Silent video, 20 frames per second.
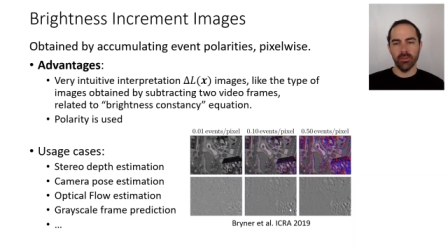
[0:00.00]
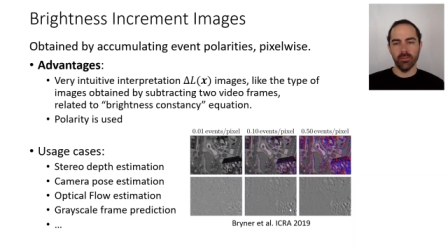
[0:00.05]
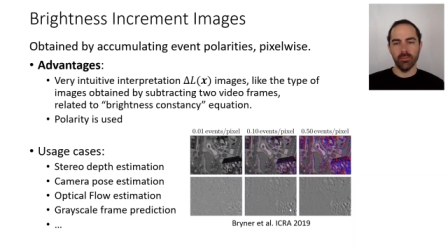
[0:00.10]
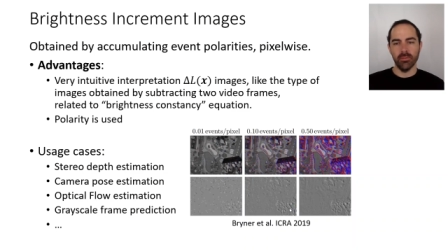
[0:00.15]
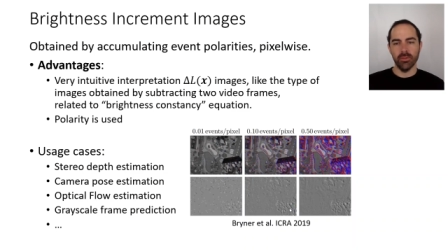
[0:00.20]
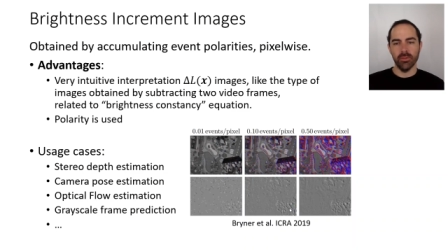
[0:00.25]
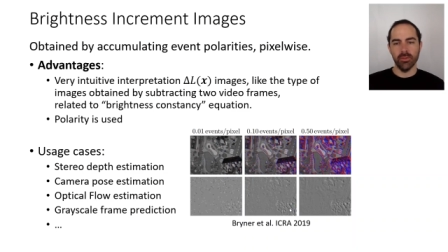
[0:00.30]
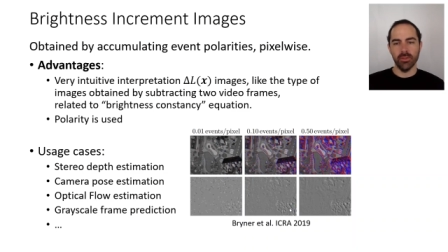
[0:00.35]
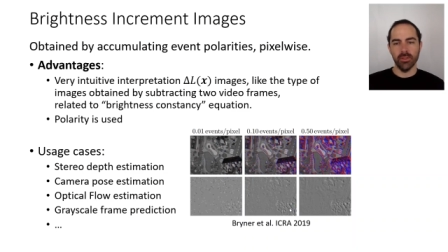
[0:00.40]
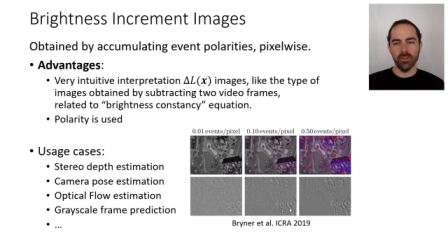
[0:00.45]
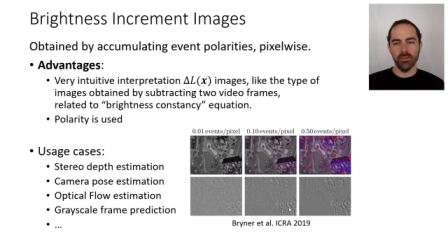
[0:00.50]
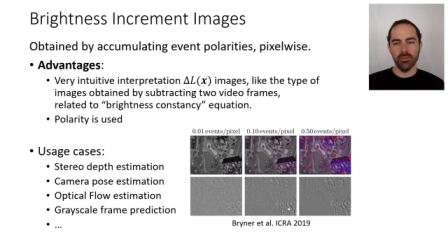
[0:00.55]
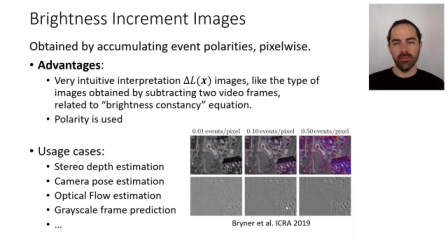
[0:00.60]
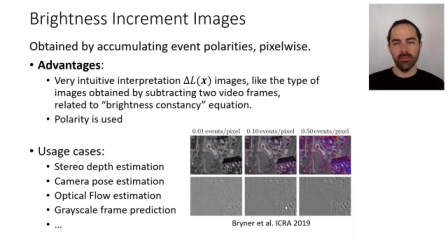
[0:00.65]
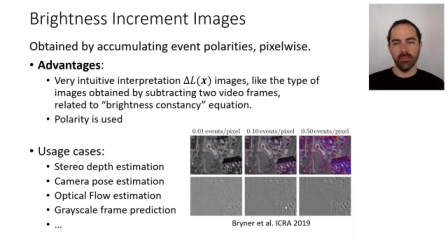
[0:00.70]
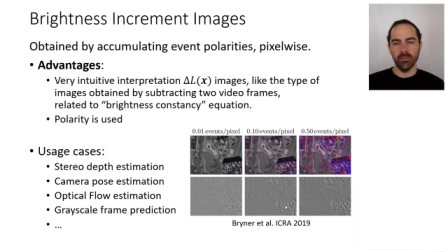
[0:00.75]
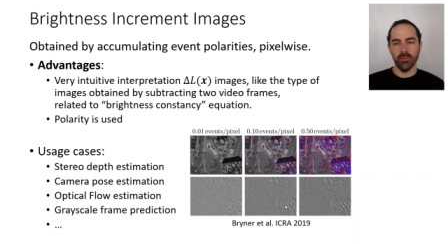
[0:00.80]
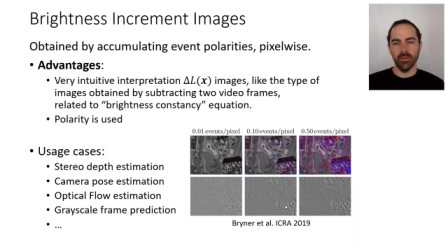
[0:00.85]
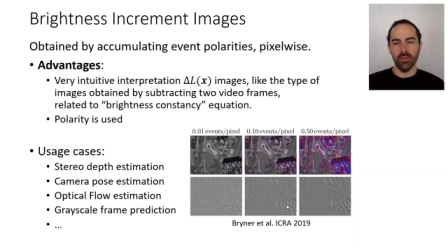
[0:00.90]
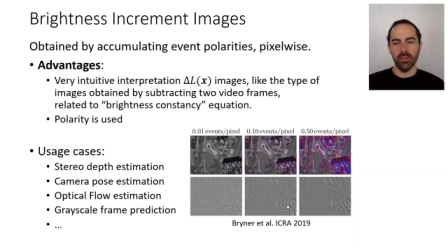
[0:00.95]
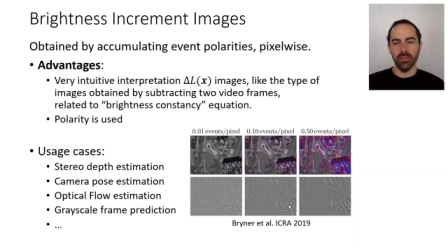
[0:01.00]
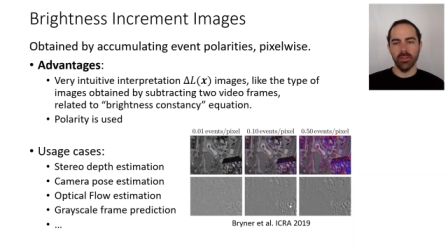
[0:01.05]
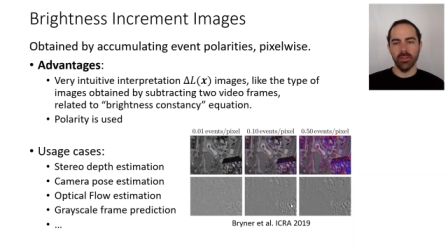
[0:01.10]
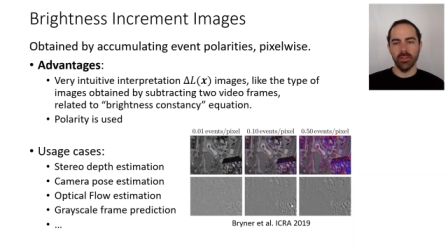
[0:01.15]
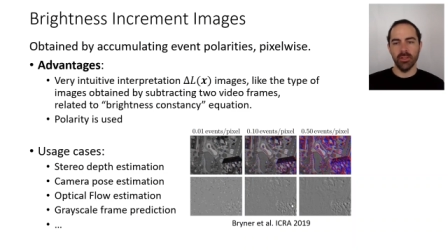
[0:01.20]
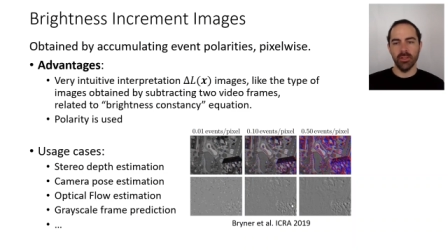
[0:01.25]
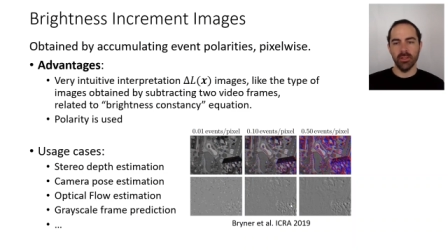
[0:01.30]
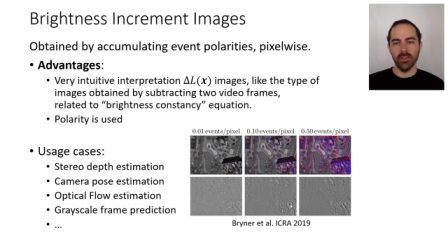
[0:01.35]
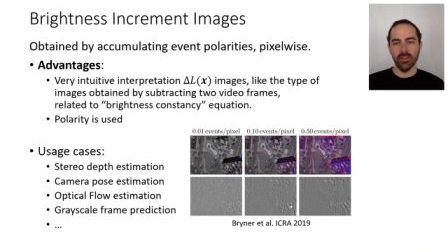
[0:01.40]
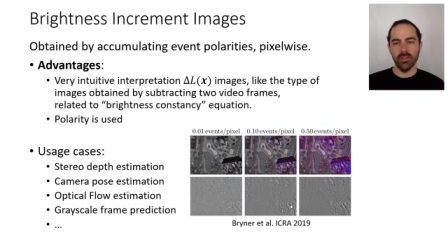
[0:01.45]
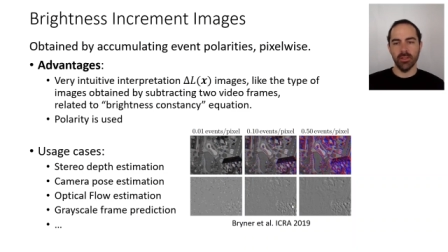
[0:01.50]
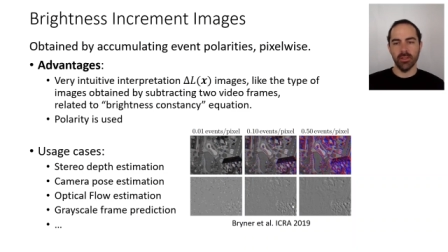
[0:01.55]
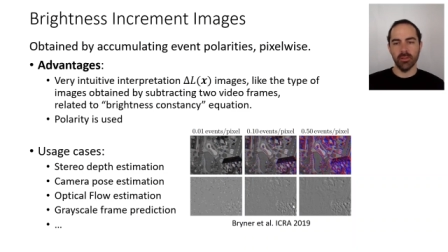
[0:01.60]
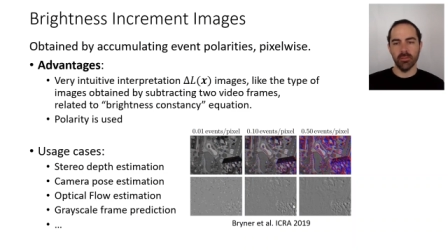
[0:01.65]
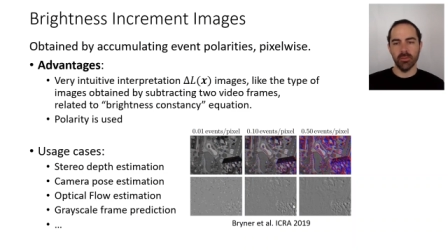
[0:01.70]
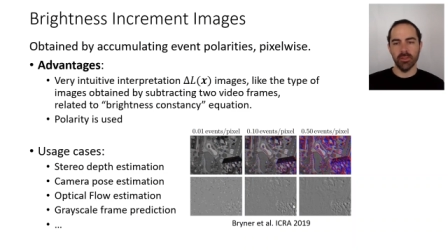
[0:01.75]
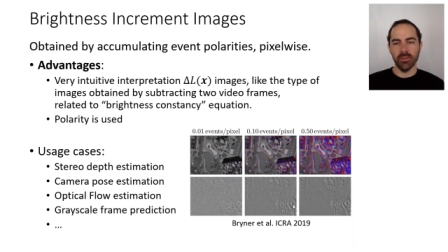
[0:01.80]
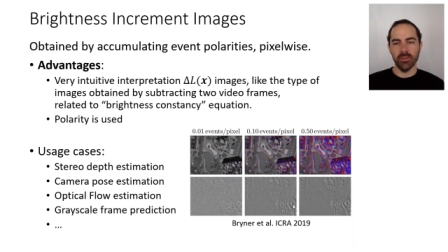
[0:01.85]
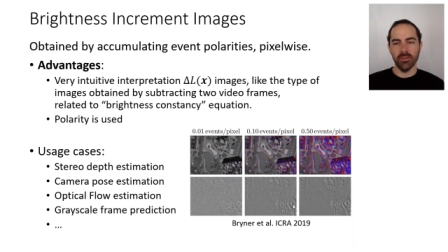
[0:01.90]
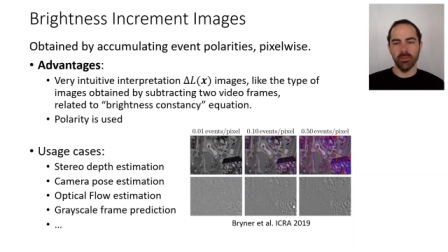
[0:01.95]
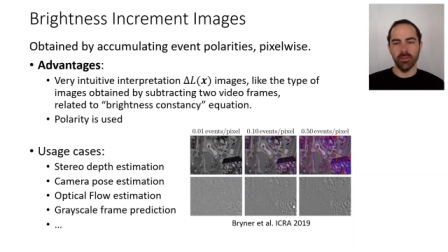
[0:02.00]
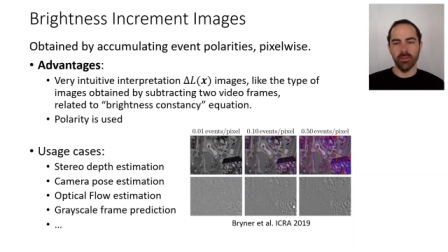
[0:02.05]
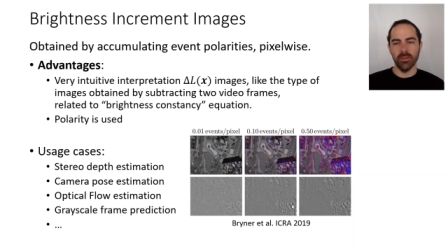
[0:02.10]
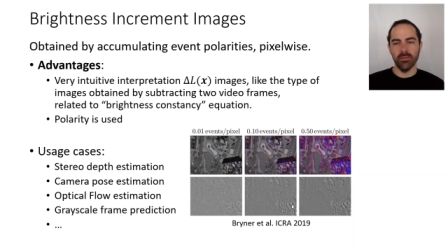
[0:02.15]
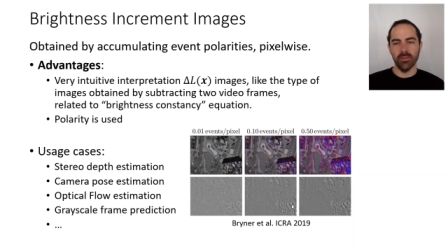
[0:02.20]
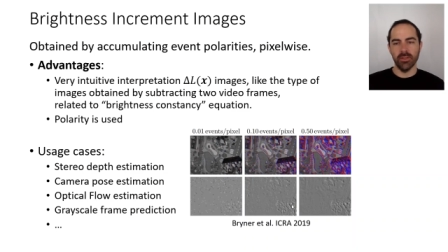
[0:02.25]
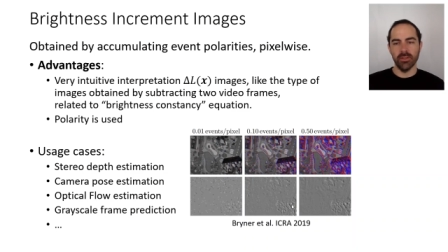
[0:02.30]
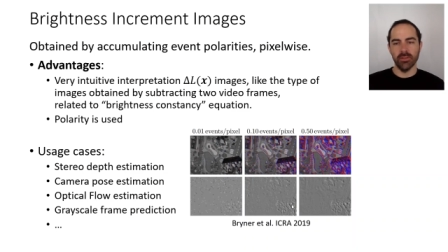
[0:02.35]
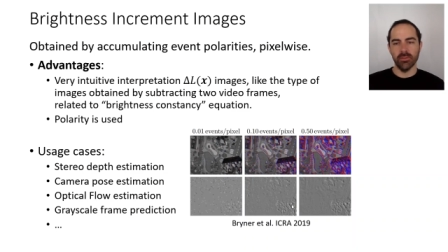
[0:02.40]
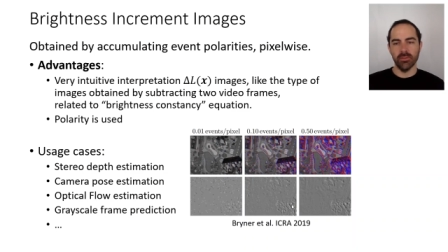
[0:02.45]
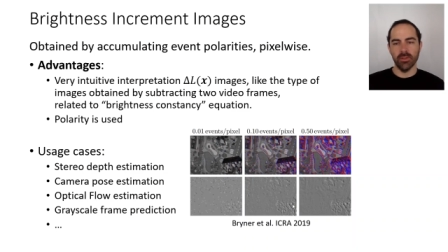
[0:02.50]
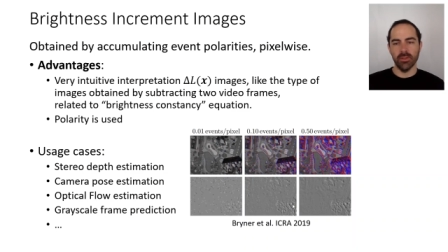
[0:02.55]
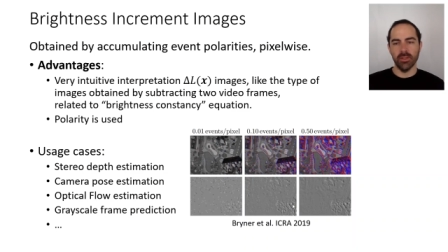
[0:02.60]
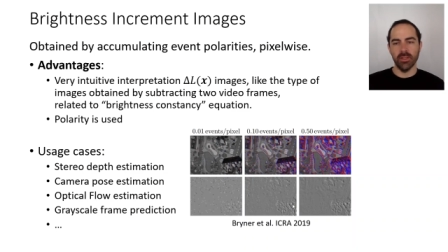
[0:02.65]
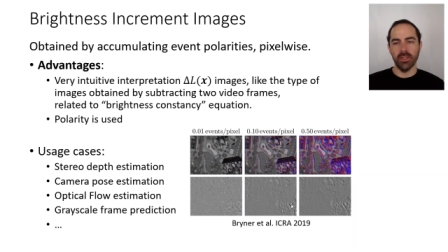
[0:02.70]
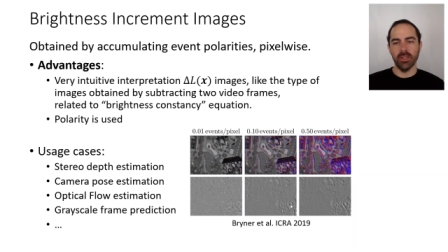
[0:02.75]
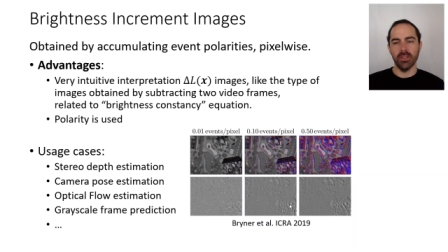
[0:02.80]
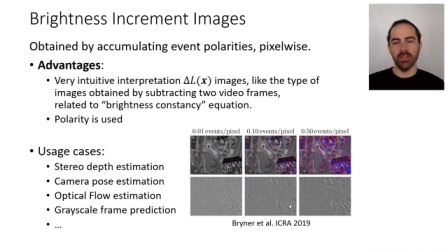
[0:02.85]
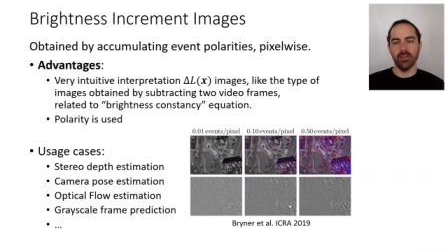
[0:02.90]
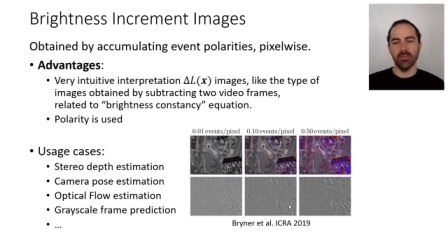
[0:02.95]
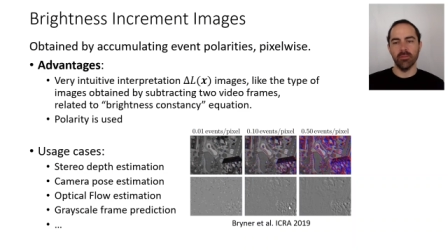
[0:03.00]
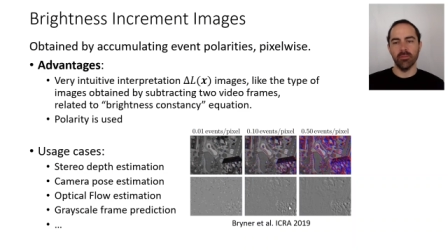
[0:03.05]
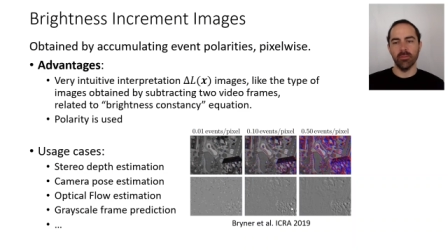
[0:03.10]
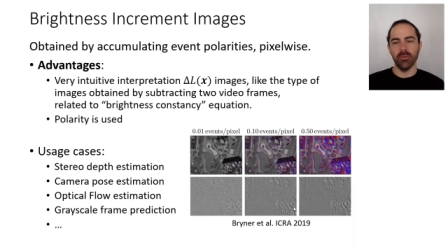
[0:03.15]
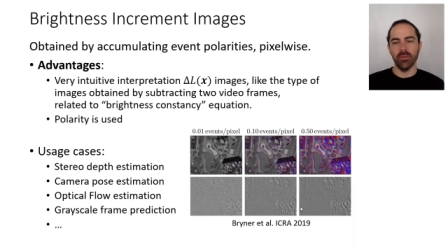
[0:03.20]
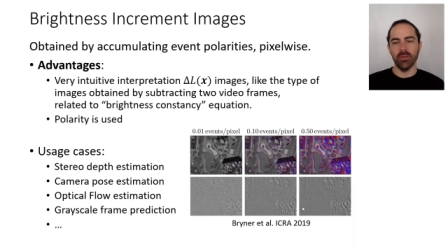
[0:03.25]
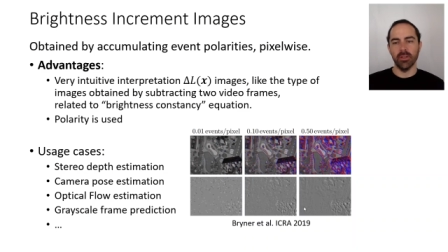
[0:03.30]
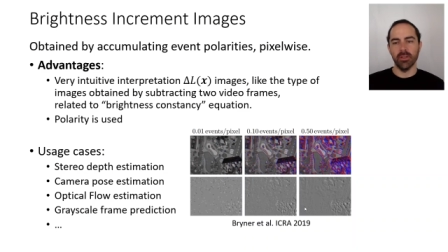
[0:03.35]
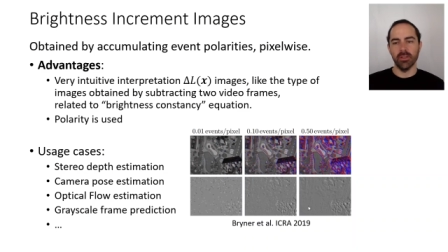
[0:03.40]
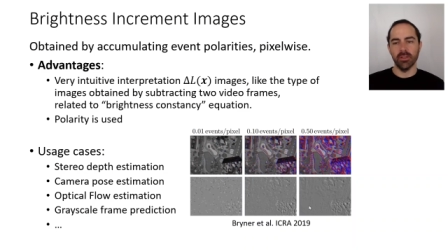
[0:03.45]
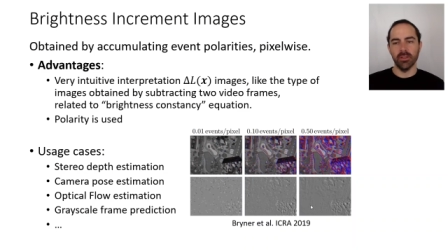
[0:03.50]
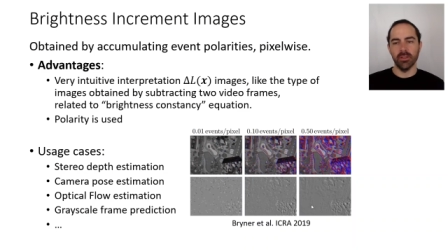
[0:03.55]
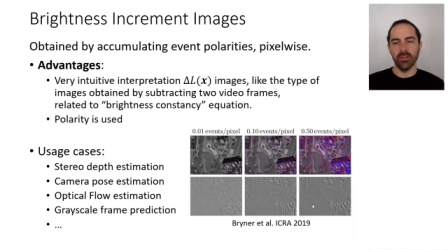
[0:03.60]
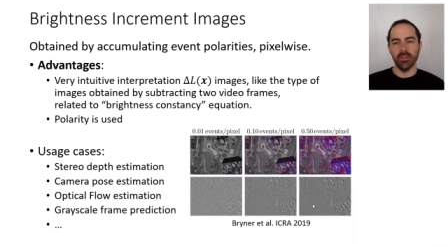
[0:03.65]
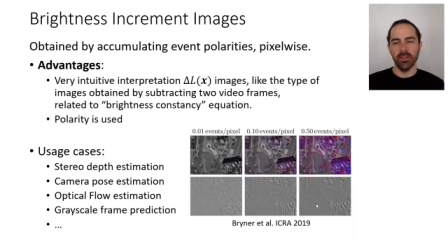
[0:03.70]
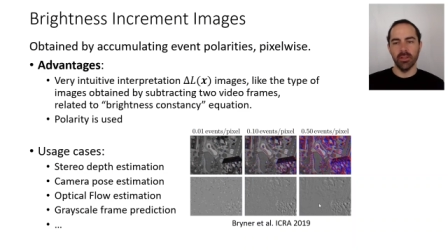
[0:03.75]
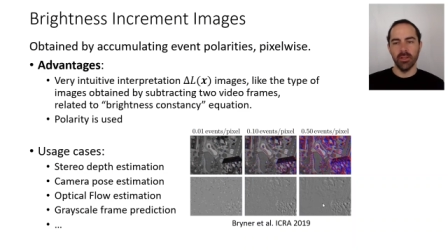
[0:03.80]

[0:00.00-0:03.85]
positive polarity, and dark means there were events with negative polarity